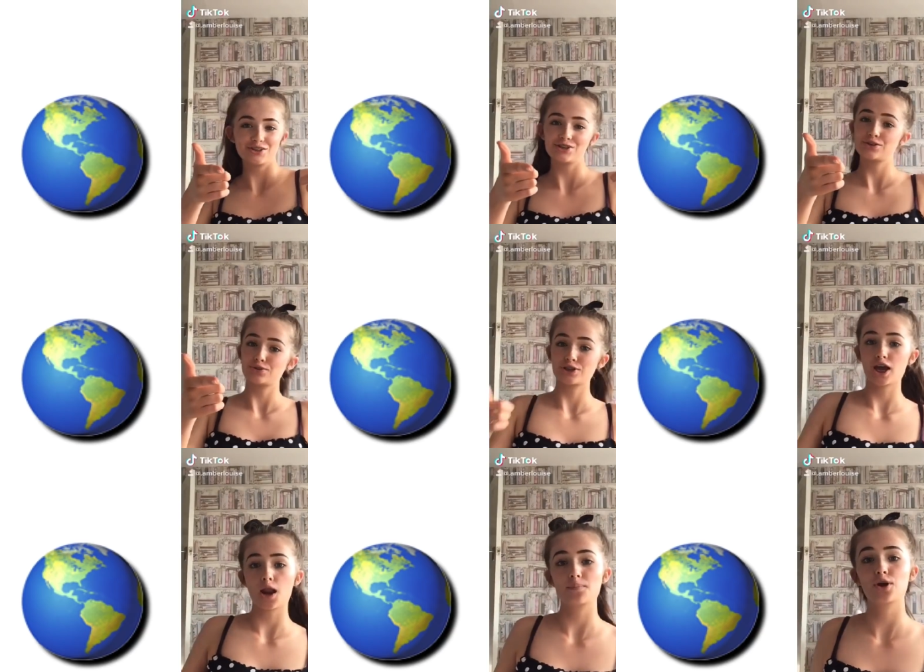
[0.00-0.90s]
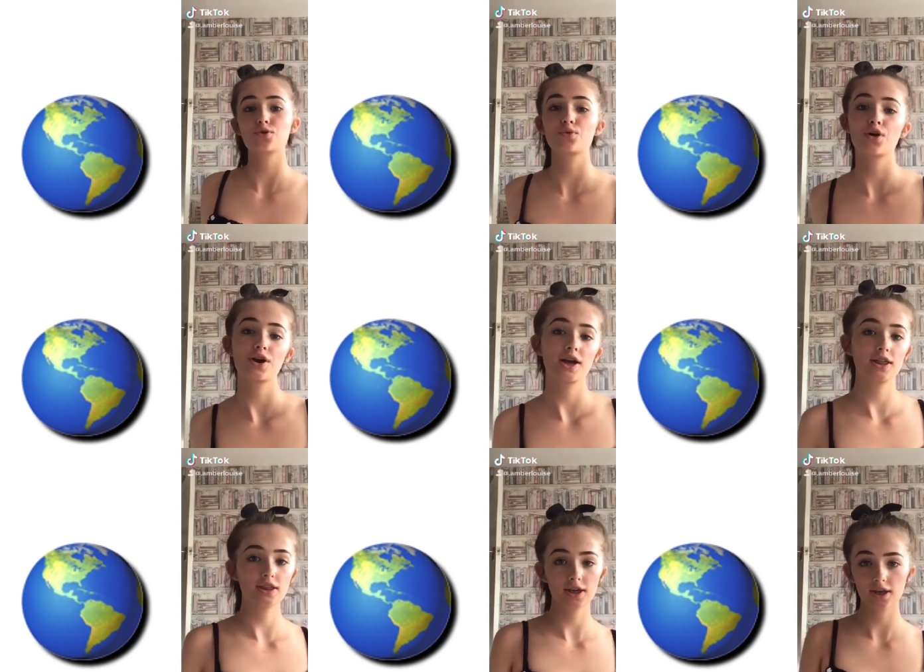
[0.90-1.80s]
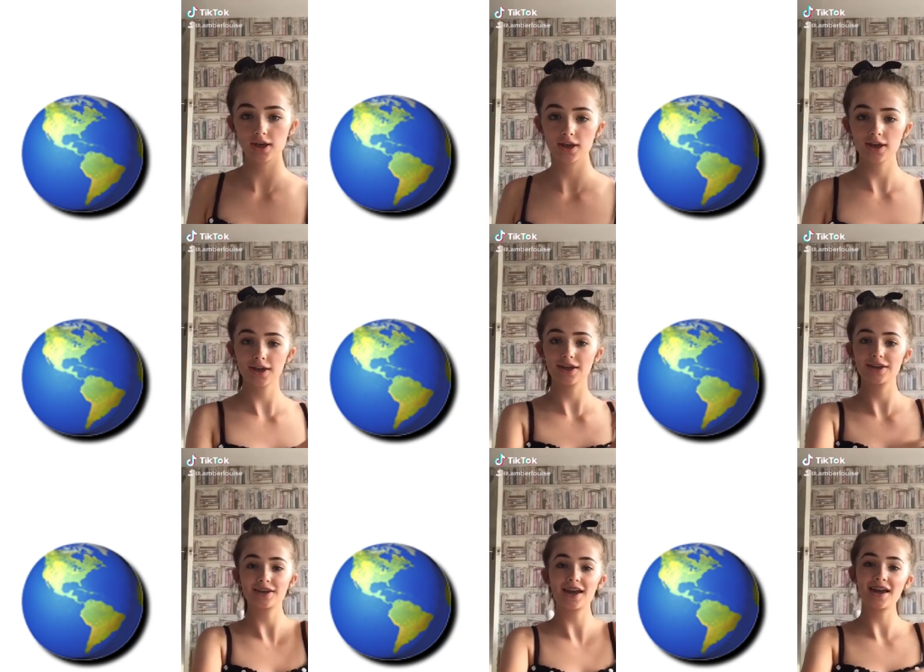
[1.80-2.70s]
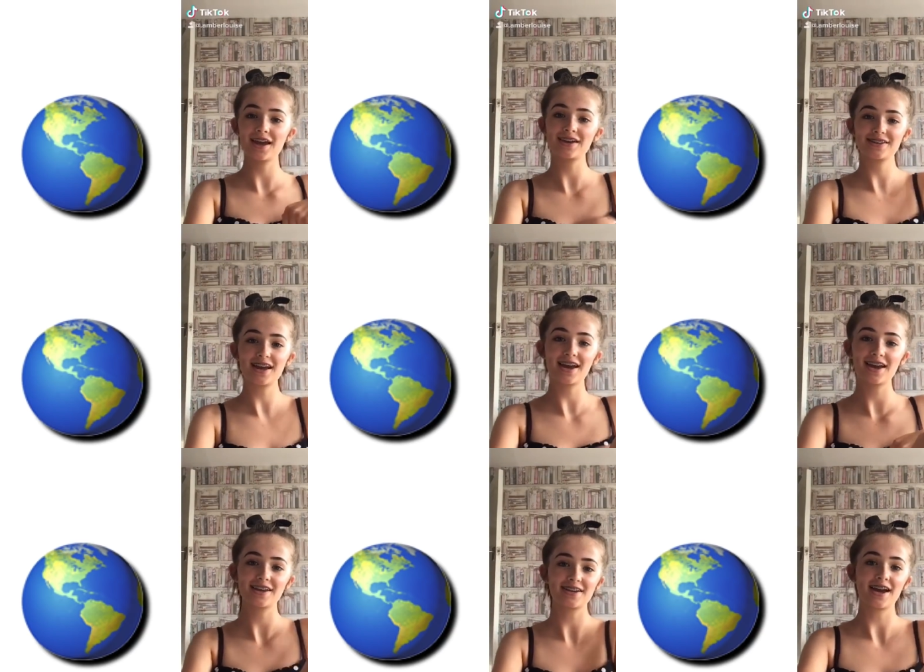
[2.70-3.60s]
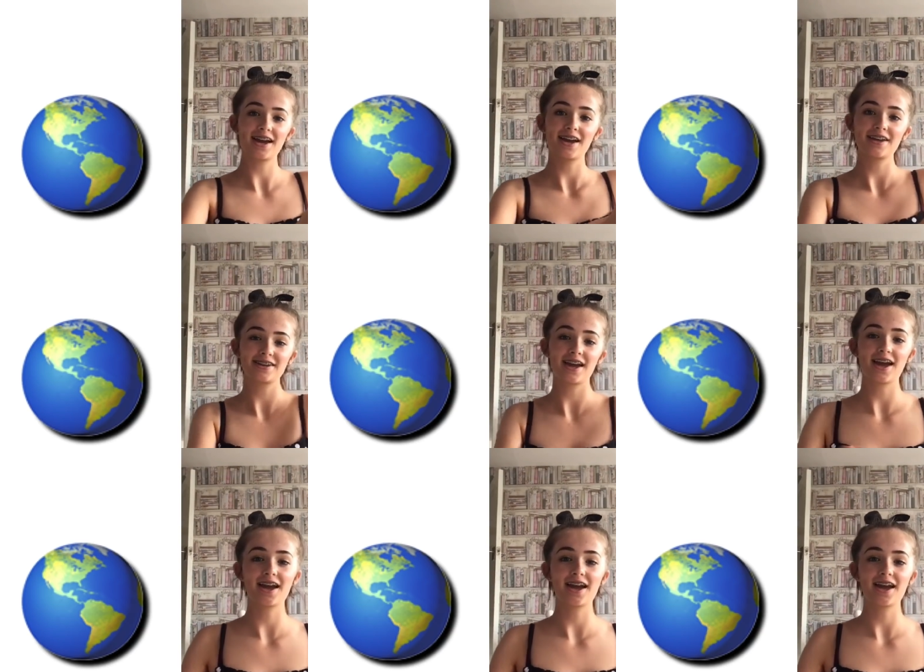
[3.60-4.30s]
I think this song's called Worth It or something like that.